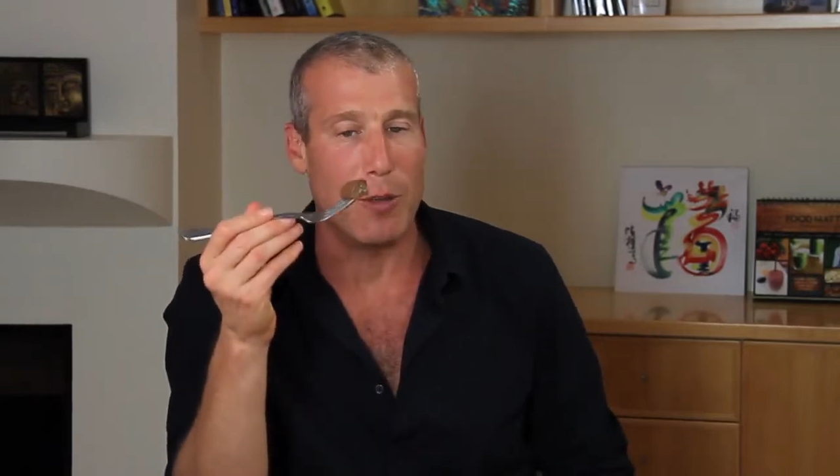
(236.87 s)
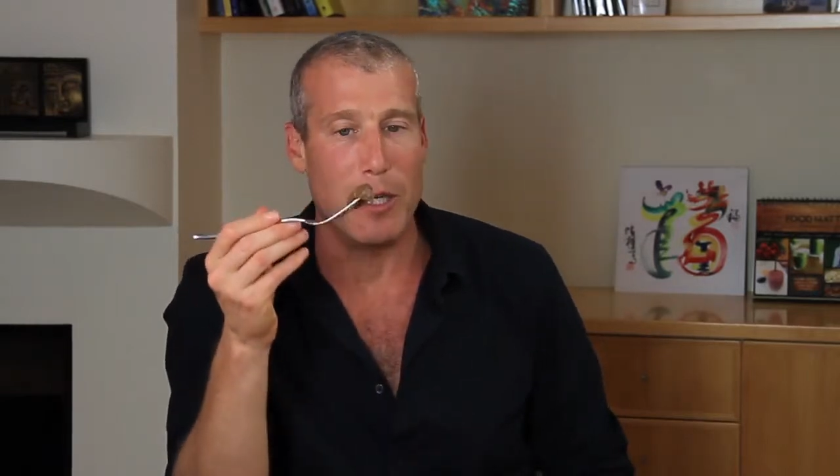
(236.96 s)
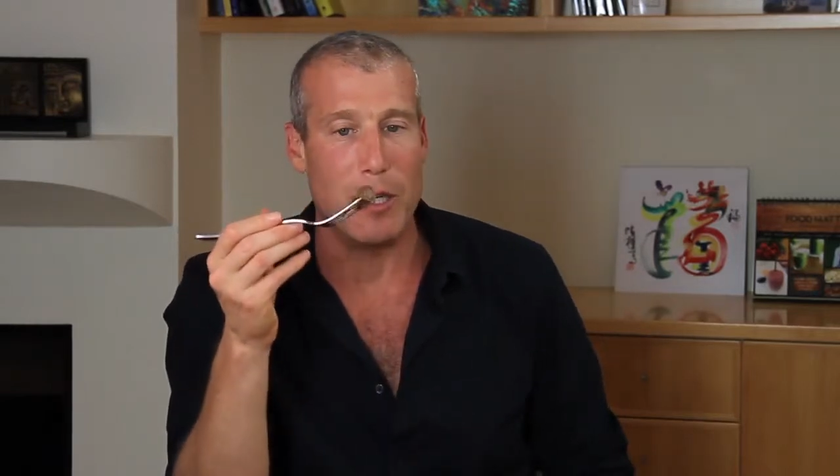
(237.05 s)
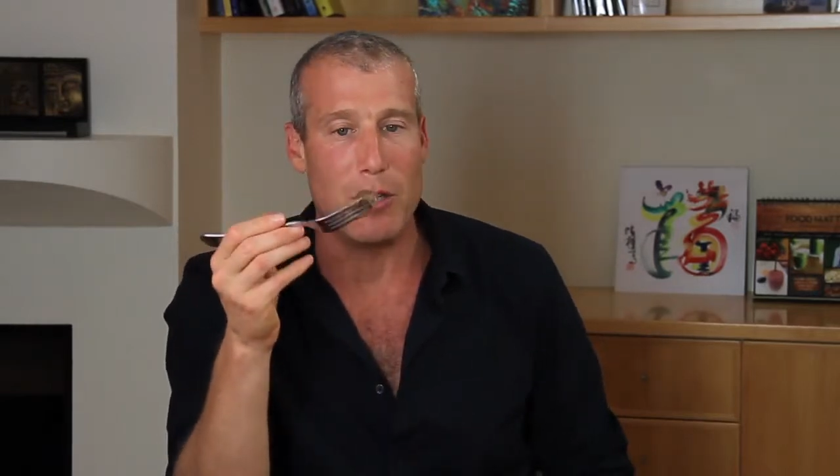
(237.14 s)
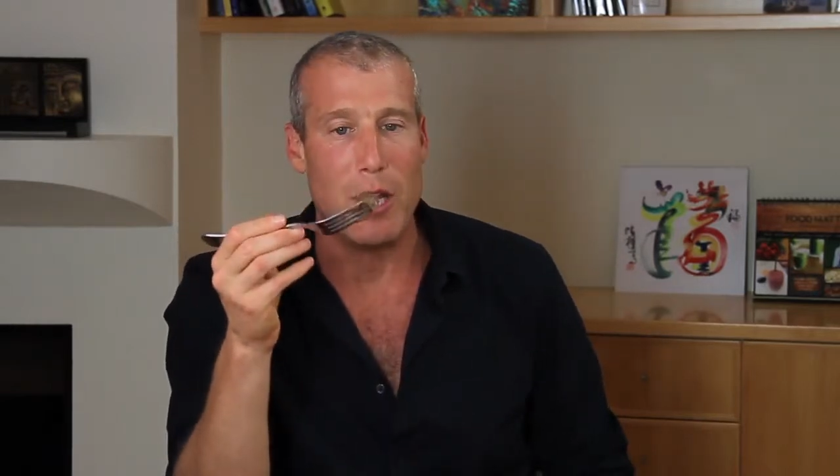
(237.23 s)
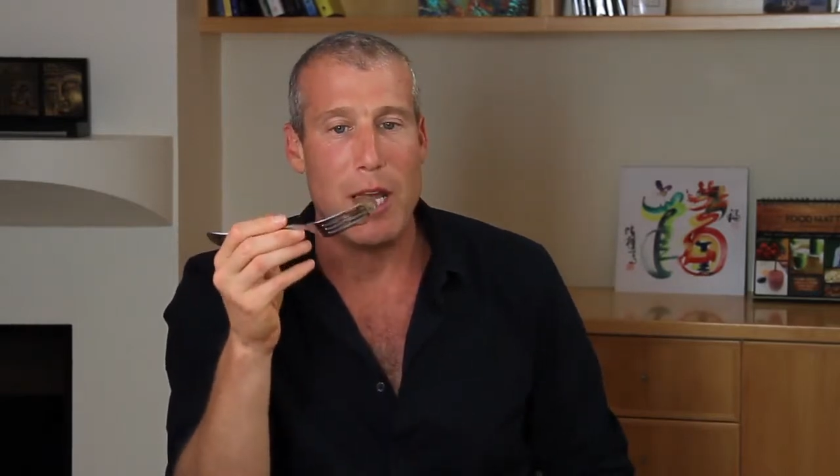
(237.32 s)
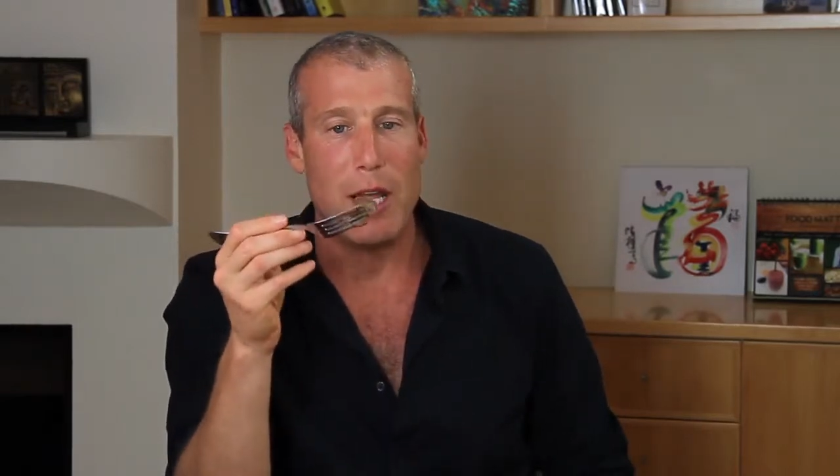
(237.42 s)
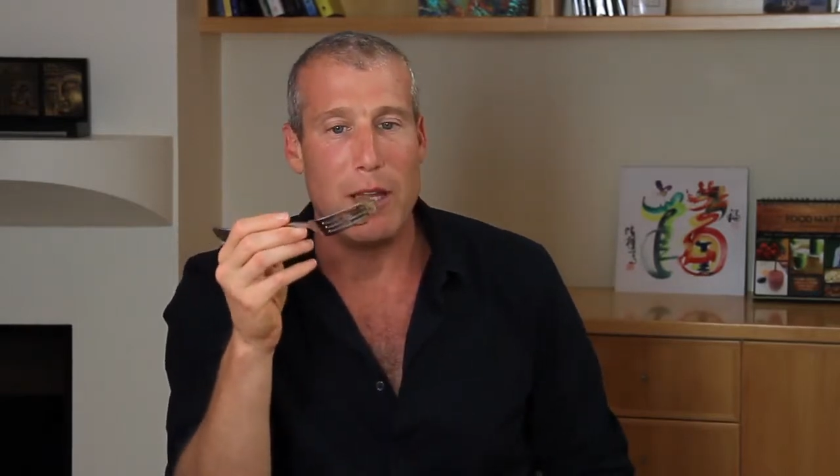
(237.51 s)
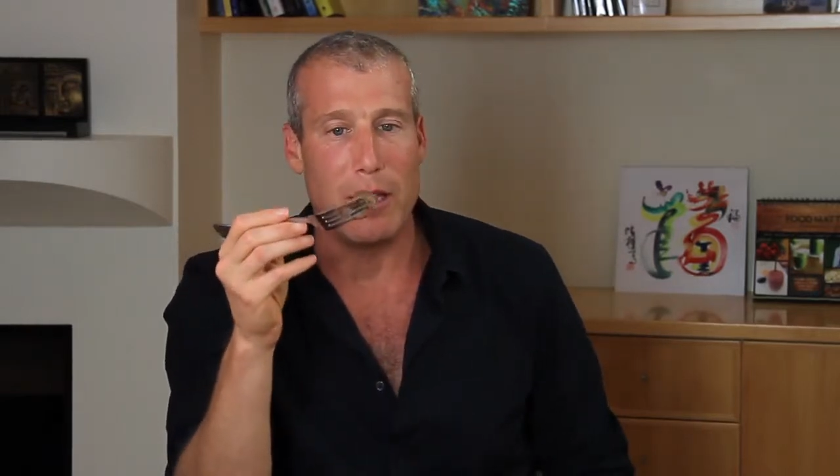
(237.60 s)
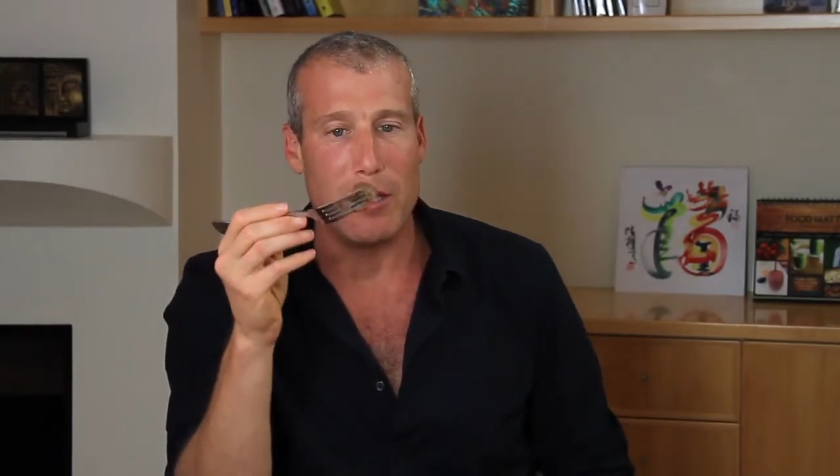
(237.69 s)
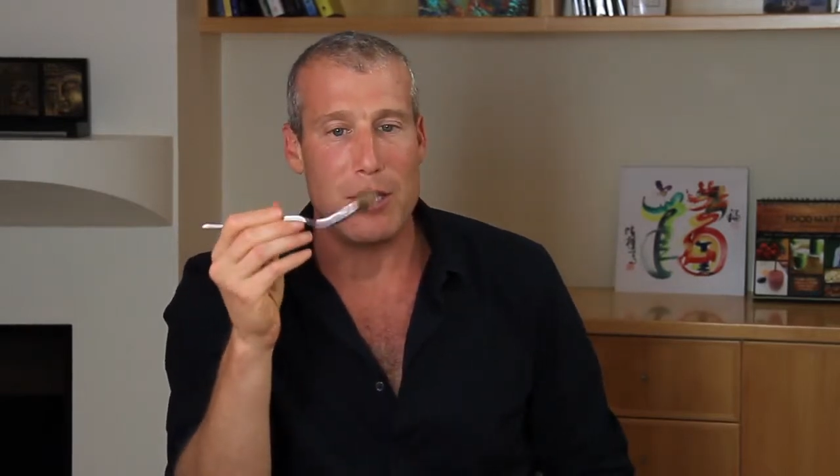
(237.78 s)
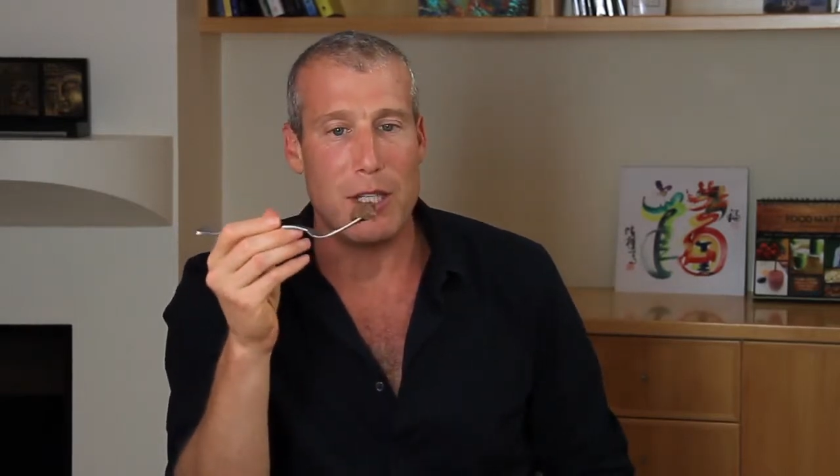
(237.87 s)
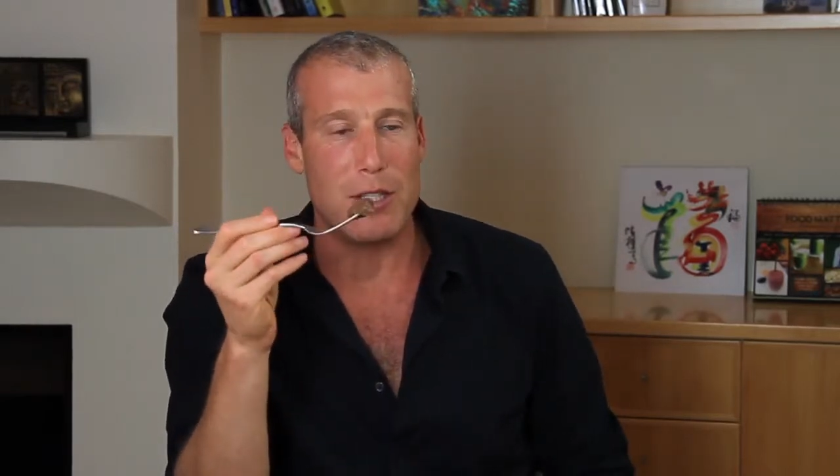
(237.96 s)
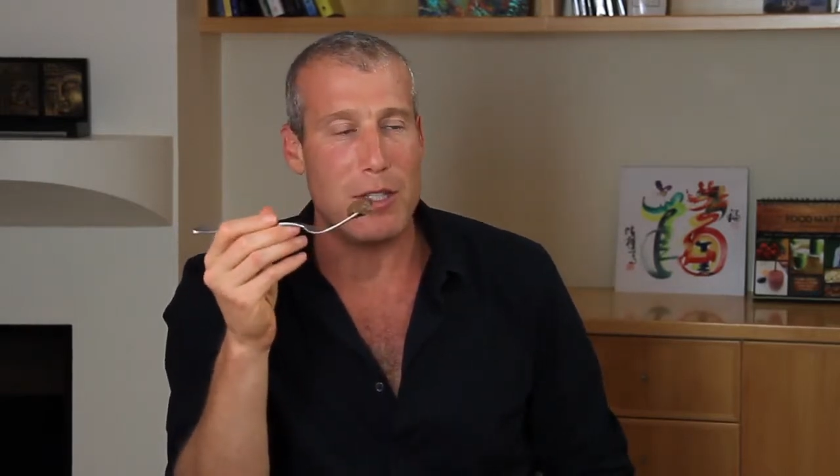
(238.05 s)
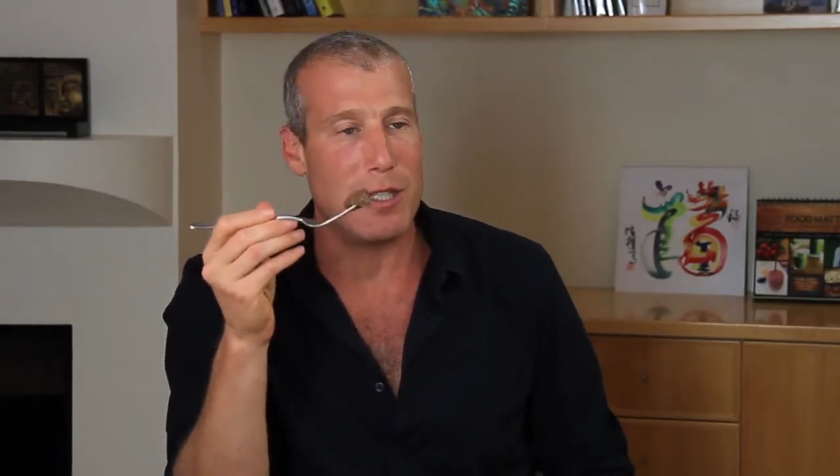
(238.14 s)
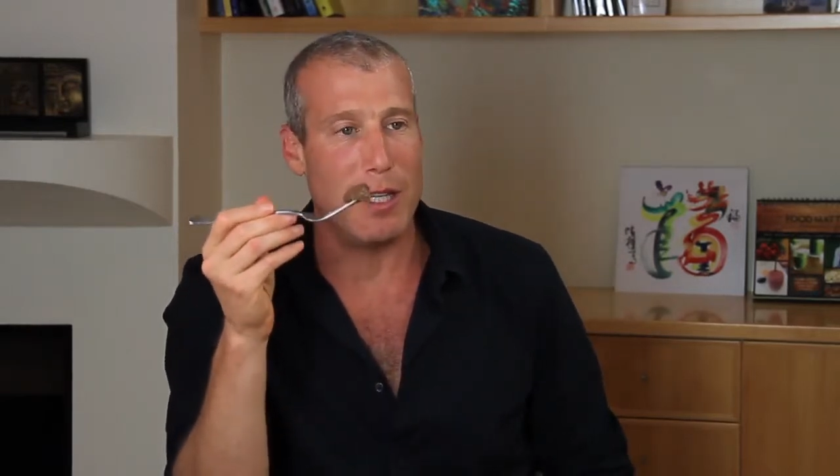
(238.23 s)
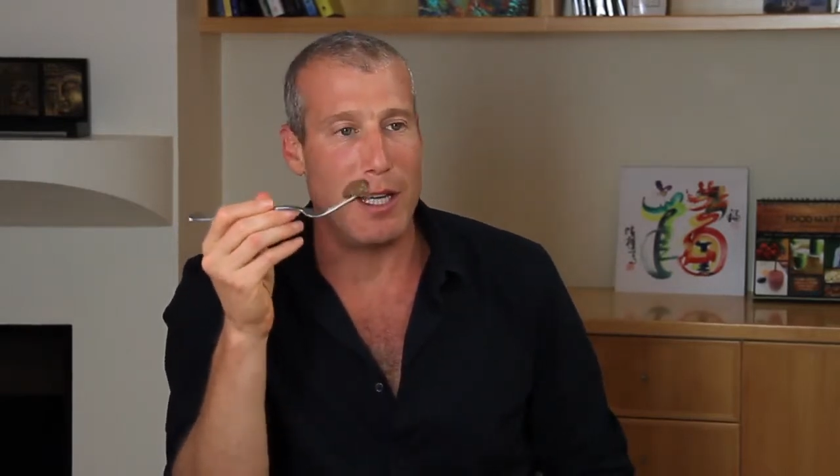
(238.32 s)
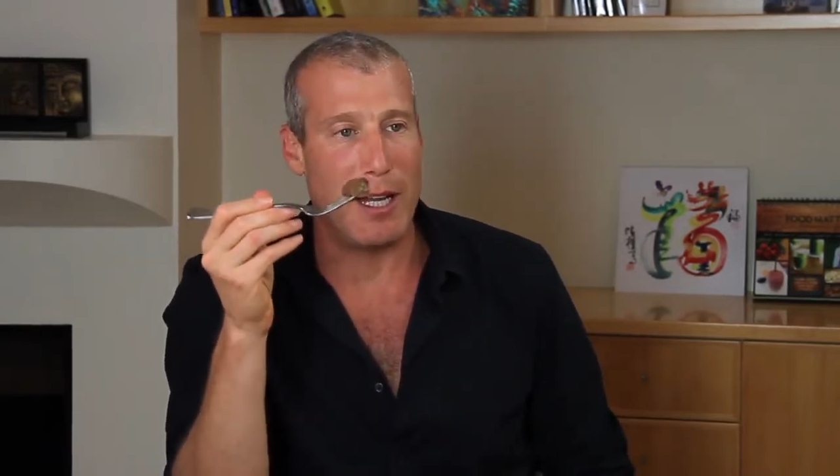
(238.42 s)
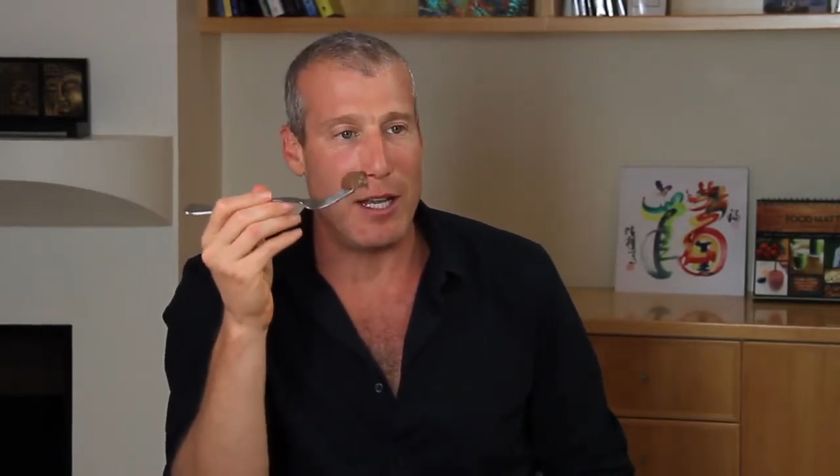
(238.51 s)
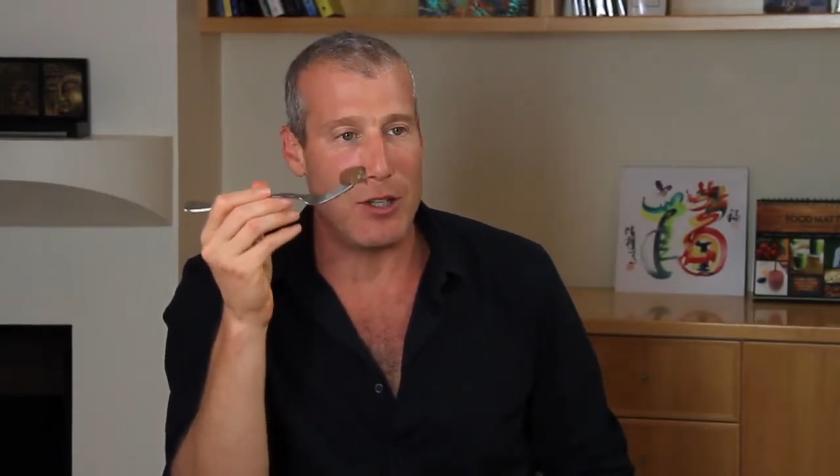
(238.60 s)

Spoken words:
I mean, the consistency and the